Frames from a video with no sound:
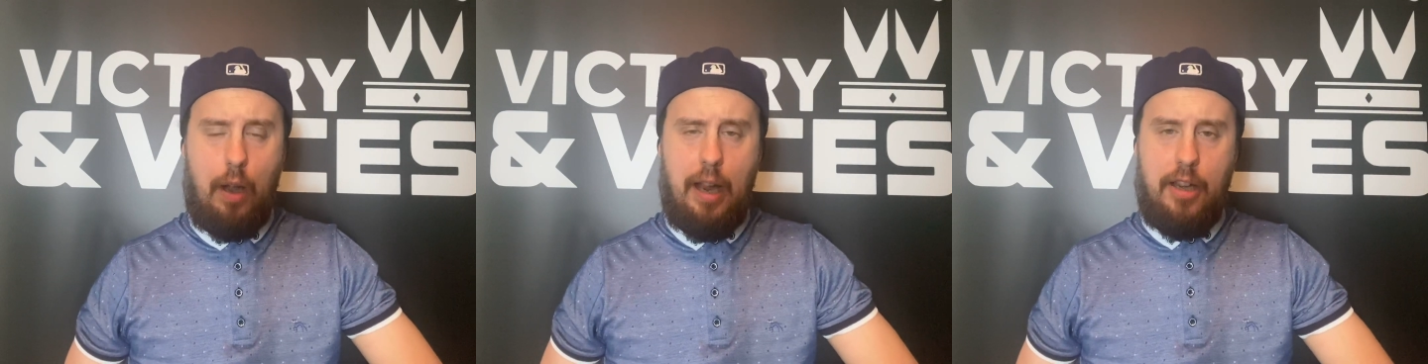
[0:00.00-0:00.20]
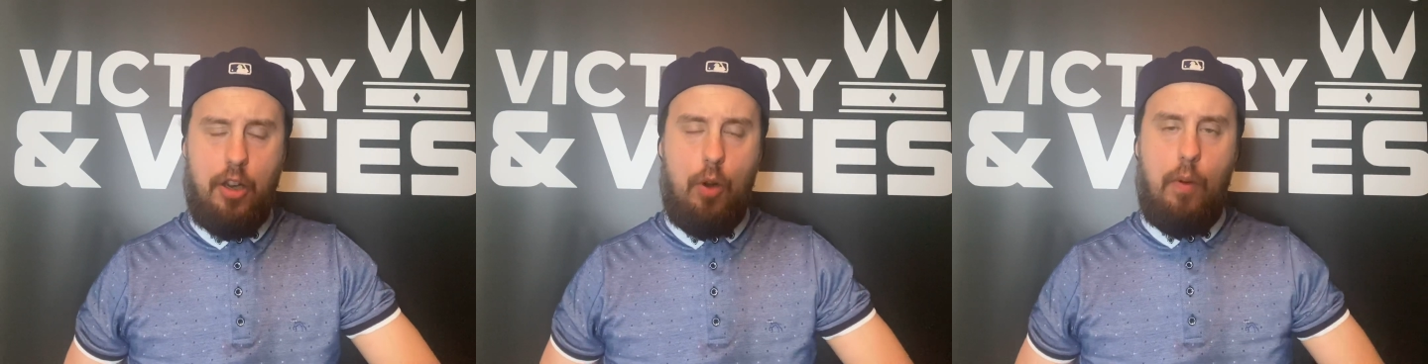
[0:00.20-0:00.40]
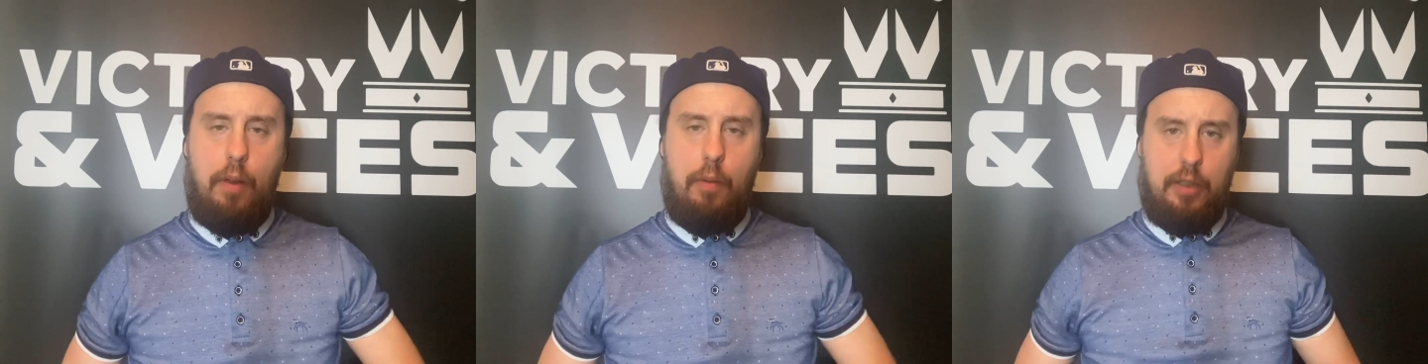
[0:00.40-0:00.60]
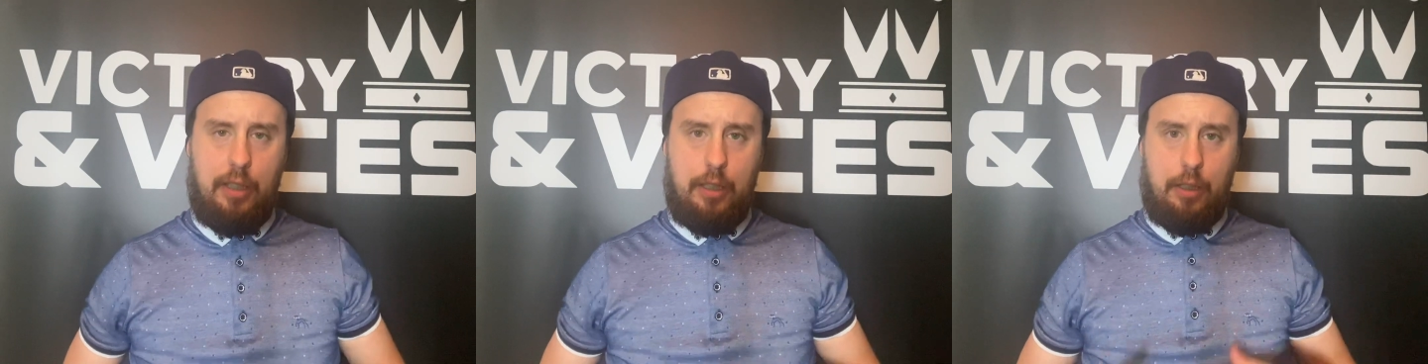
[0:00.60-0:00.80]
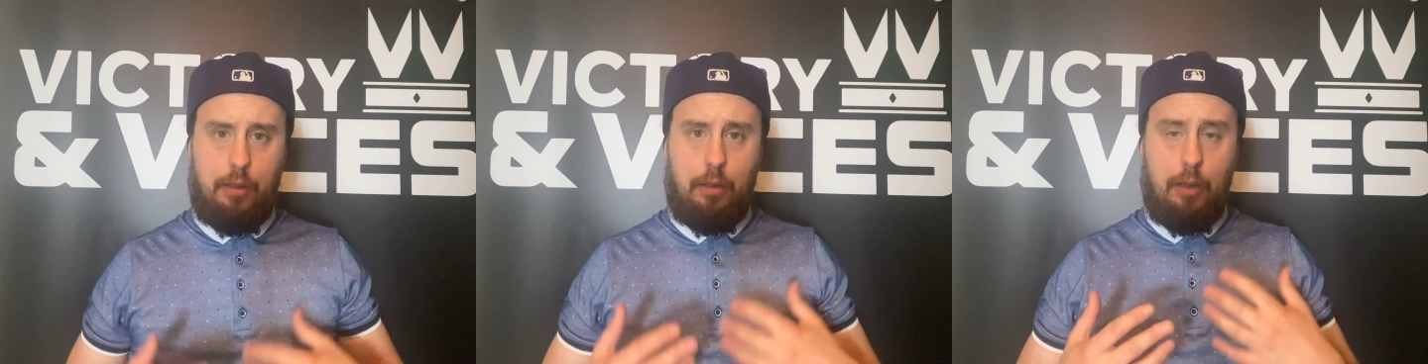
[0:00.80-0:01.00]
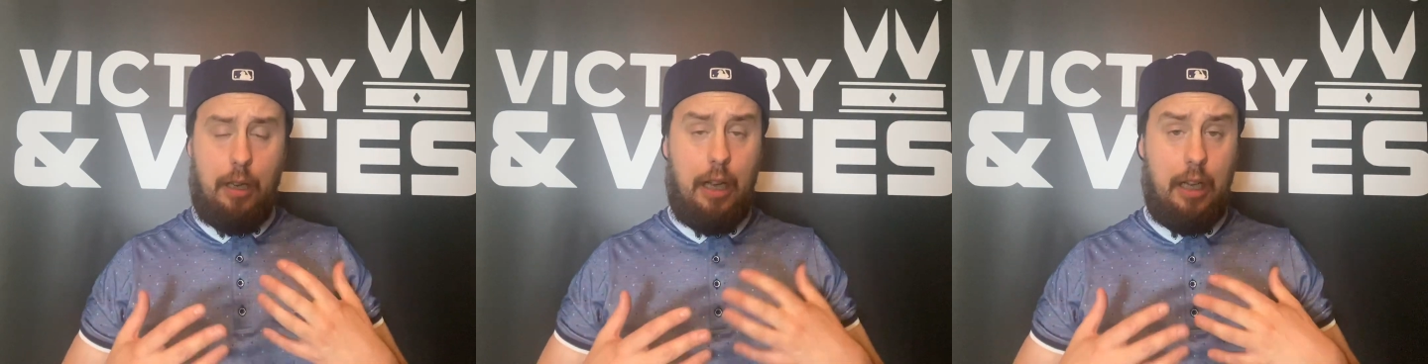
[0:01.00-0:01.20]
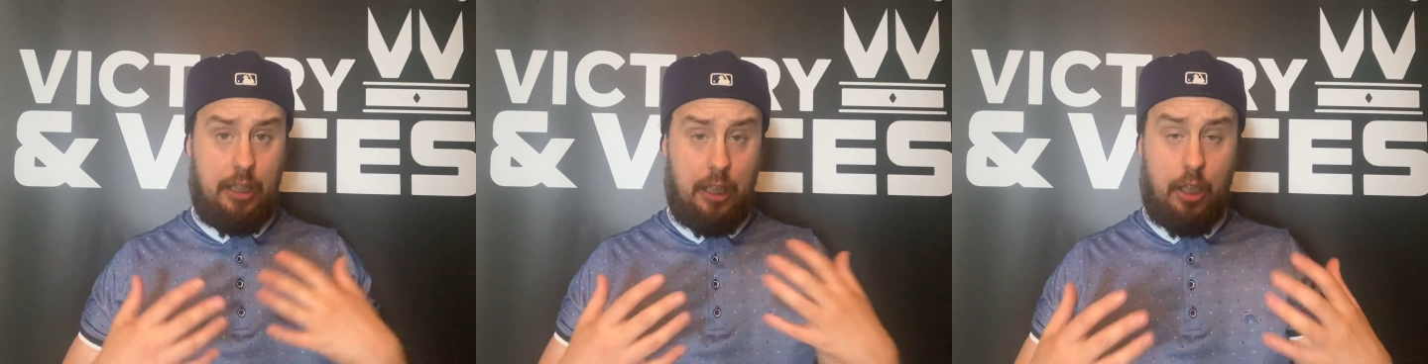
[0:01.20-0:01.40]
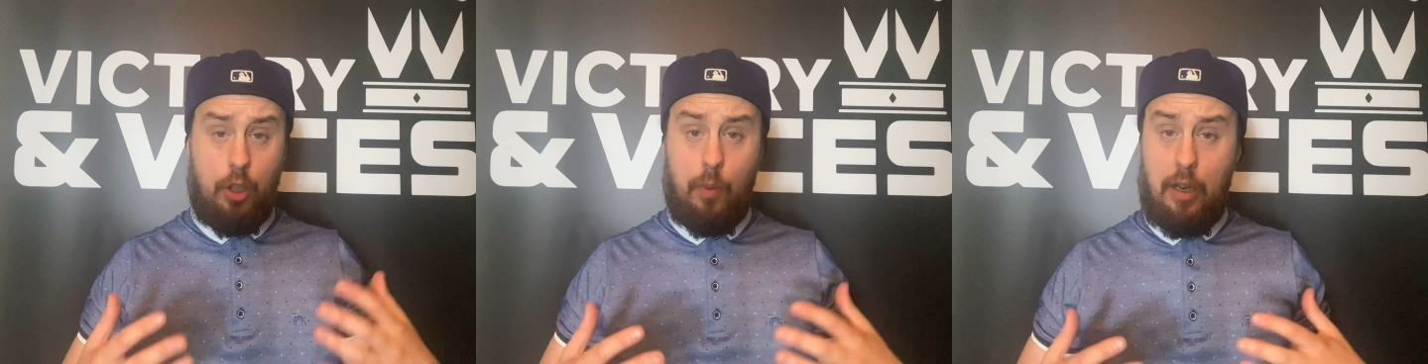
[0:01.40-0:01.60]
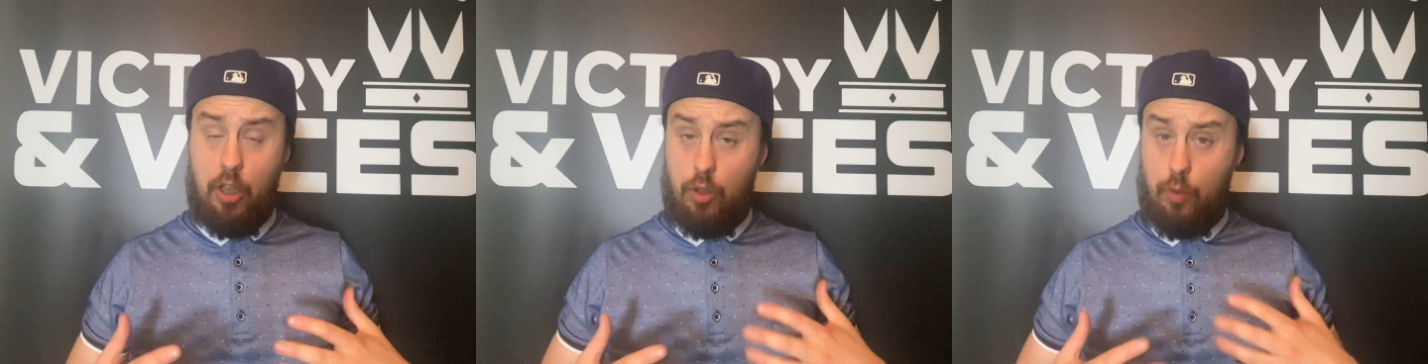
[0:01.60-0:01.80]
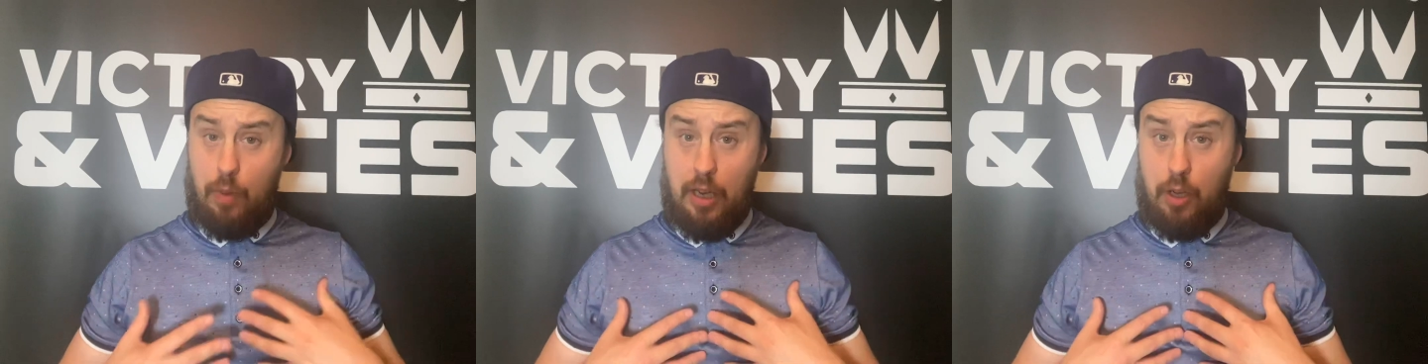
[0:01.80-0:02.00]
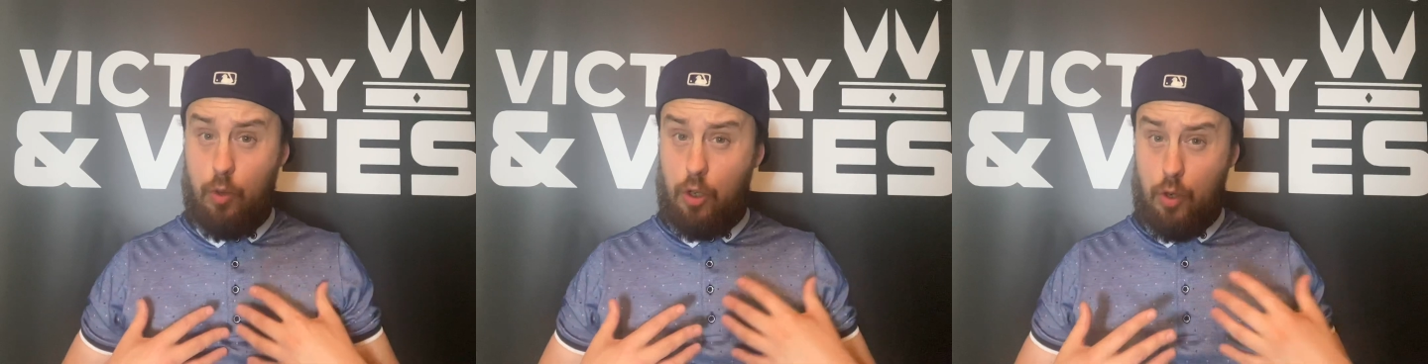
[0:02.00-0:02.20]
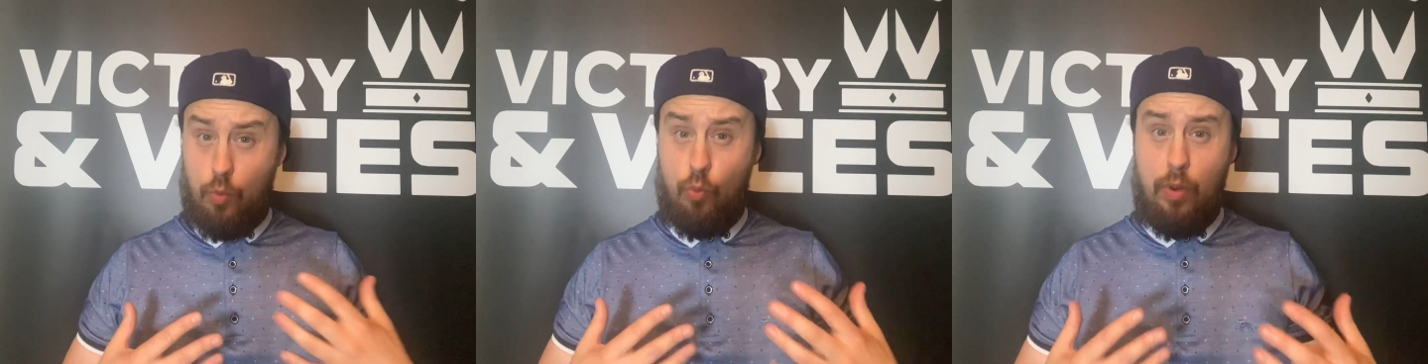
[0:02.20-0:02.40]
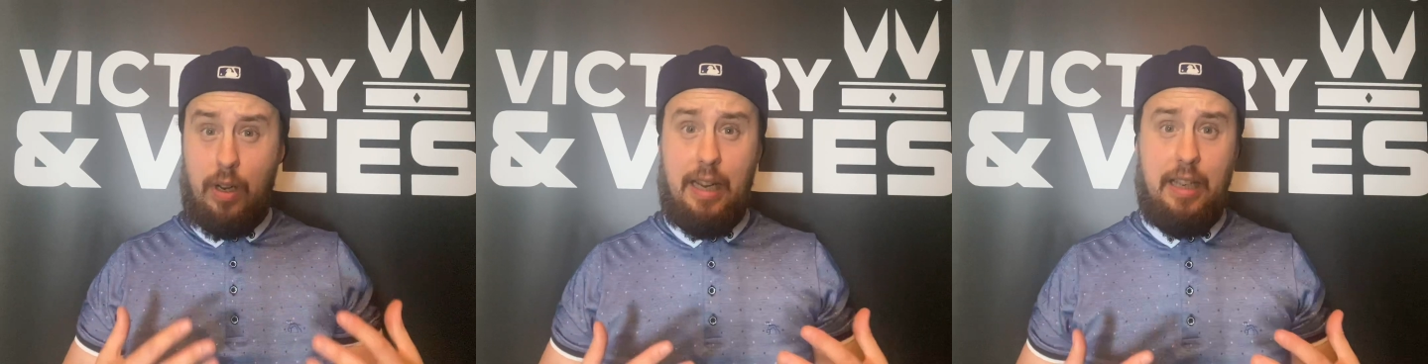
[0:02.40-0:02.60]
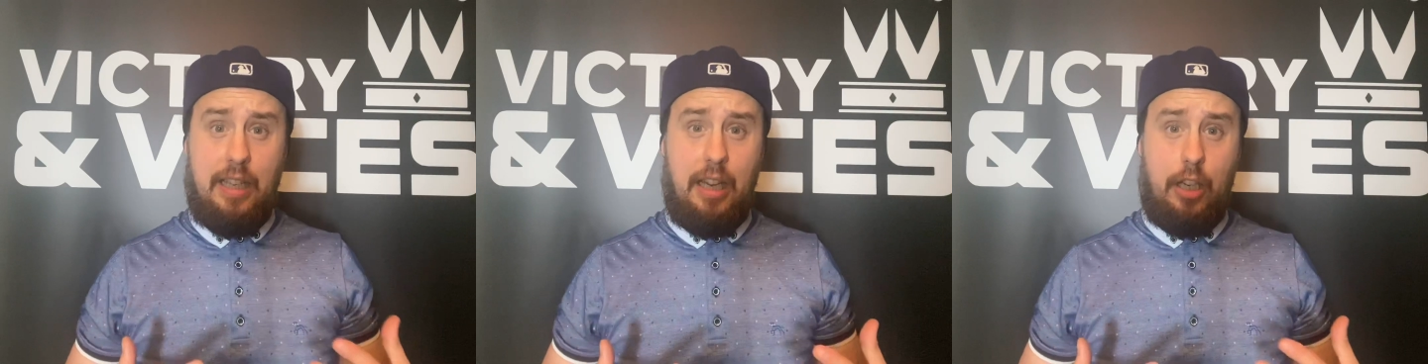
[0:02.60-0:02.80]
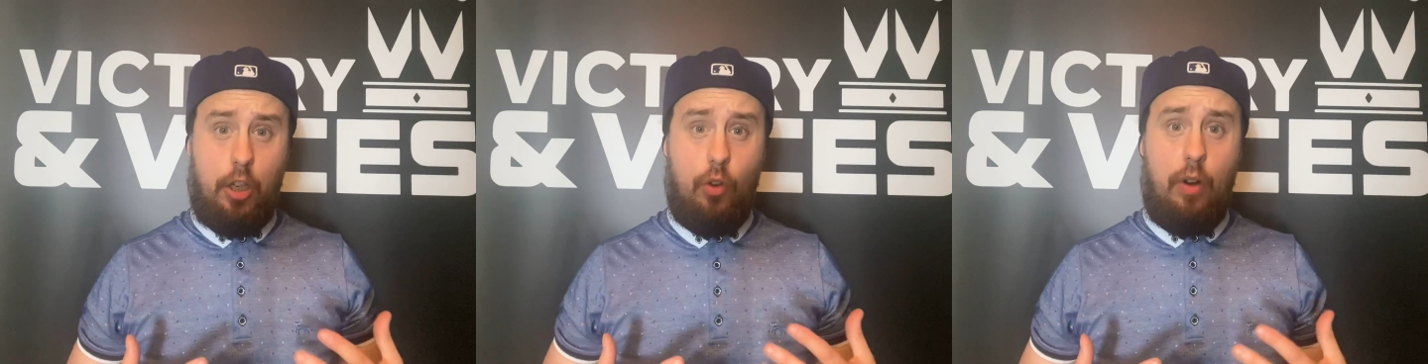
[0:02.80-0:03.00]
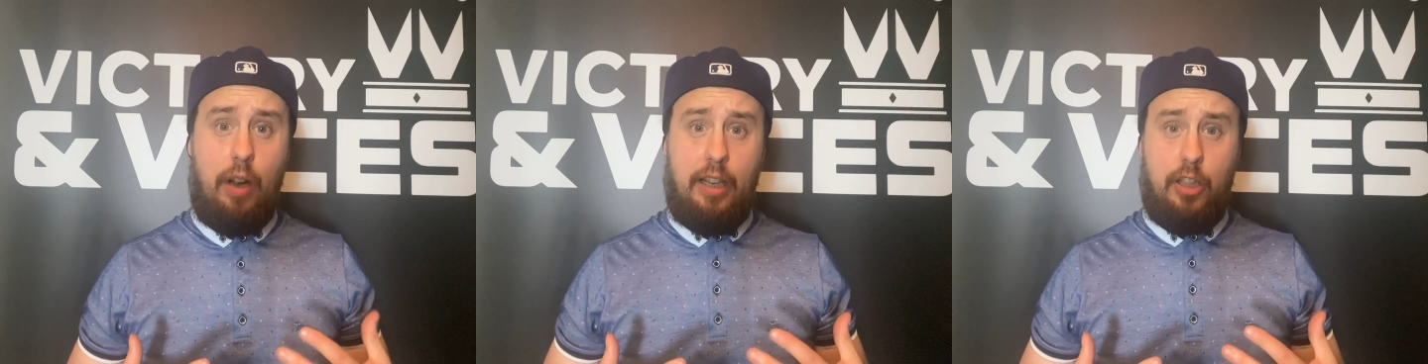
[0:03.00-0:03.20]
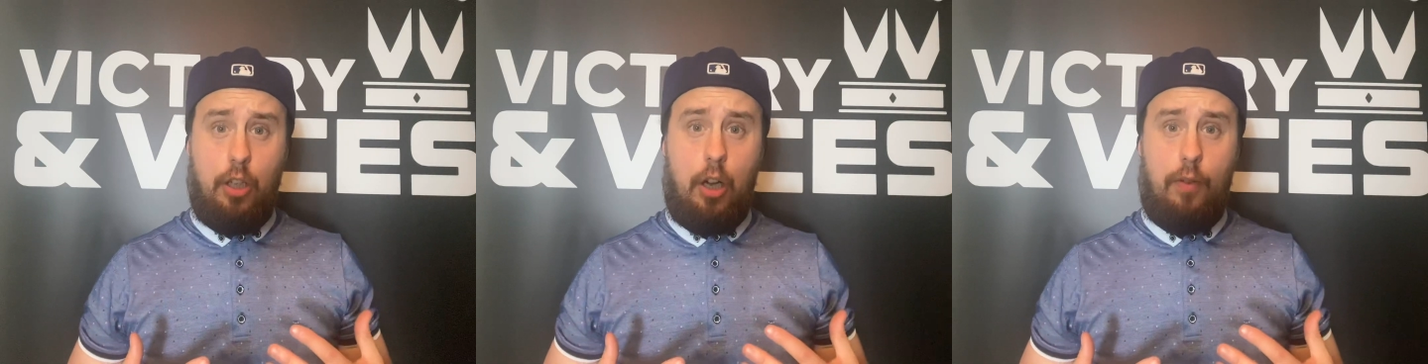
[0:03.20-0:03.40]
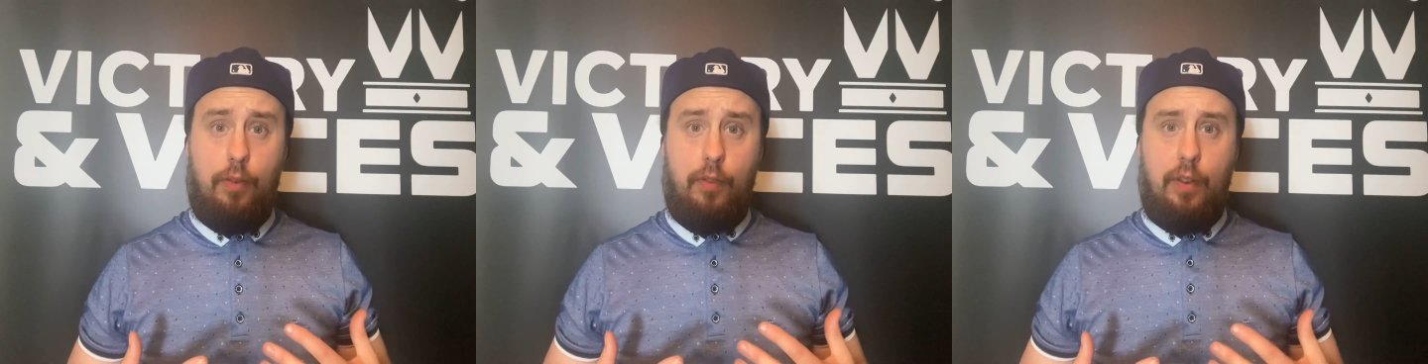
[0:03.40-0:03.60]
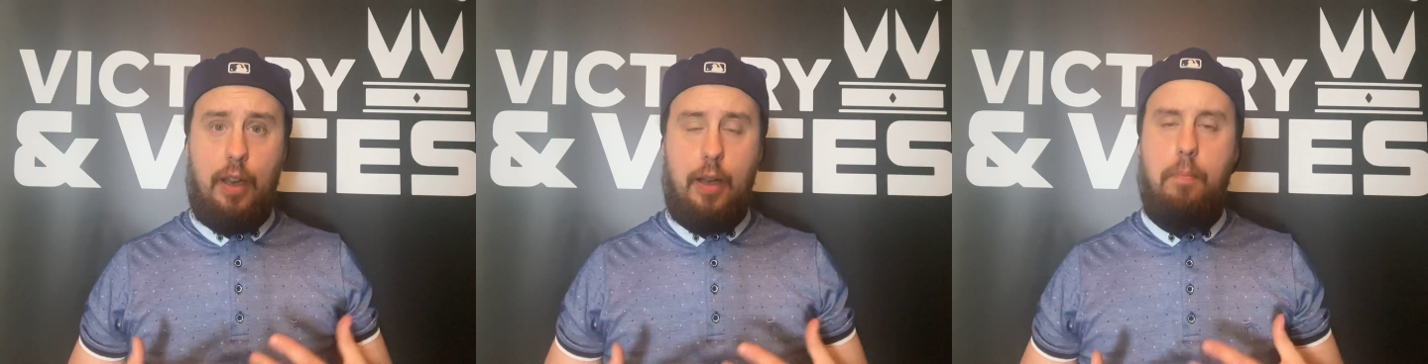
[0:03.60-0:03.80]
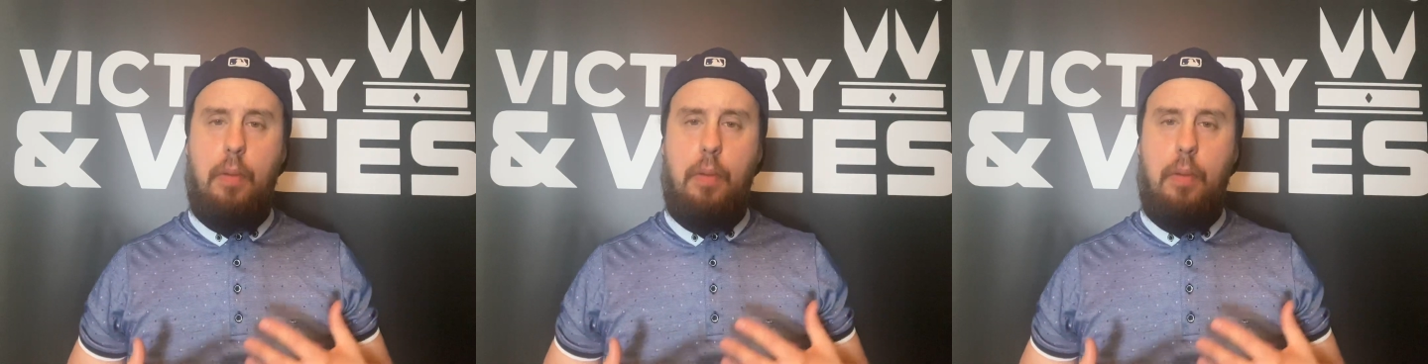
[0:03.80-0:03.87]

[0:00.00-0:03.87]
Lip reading: I know it was a situation where you couldn't really take your eyes off of it,